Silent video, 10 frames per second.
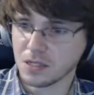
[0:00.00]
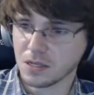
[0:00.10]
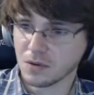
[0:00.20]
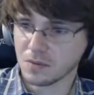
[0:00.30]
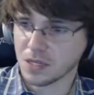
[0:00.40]

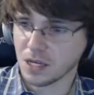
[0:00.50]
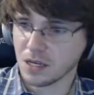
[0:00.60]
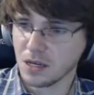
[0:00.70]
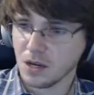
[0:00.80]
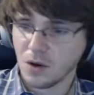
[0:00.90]
website,
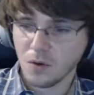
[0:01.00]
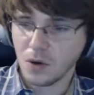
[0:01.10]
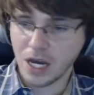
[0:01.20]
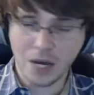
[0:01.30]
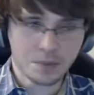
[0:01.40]

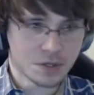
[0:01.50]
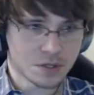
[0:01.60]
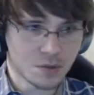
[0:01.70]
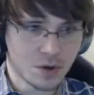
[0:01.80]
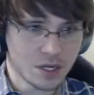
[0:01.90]
what happens,
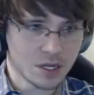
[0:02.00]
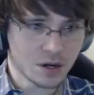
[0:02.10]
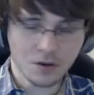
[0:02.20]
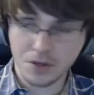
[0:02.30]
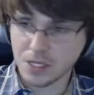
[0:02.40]
what
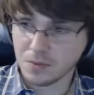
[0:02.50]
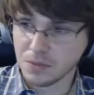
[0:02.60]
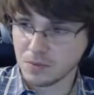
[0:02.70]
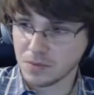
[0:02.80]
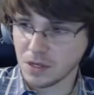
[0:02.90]
are the
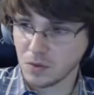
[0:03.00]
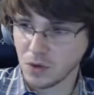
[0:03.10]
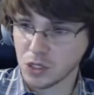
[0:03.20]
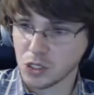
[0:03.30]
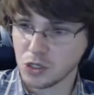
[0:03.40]
symptoms, and
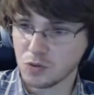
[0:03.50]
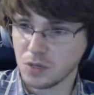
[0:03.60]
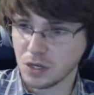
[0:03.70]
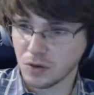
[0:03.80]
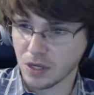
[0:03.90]
what should you be
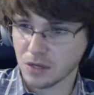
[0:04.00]
doing.